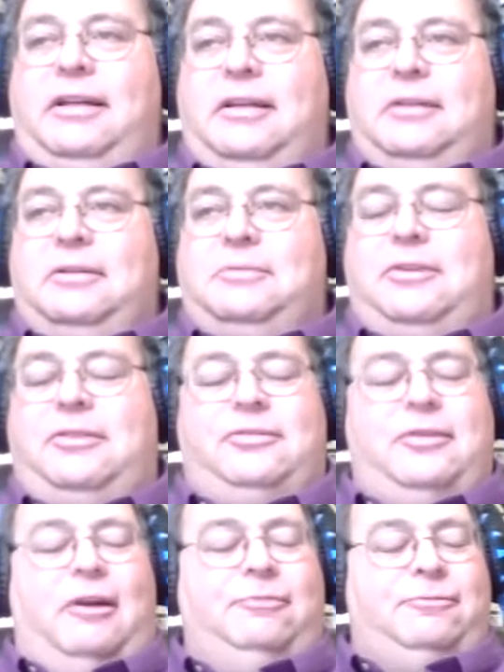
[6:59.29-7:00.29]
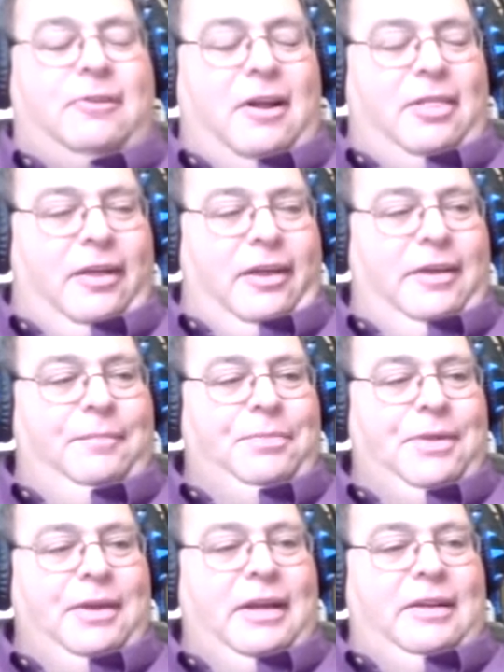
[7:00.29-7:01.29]
prospective students and
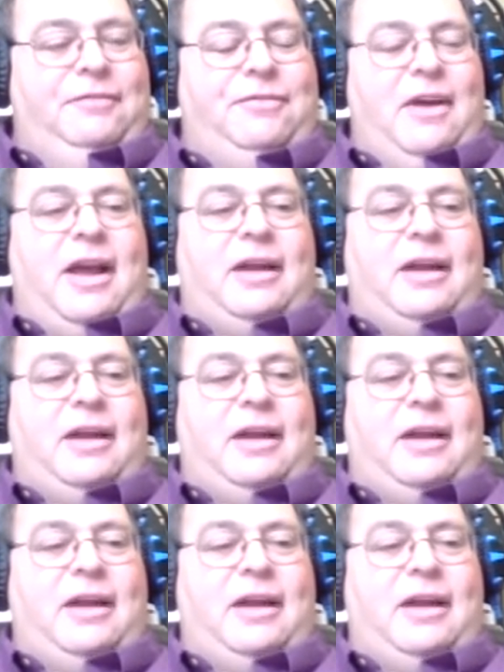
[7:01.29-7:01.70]
families there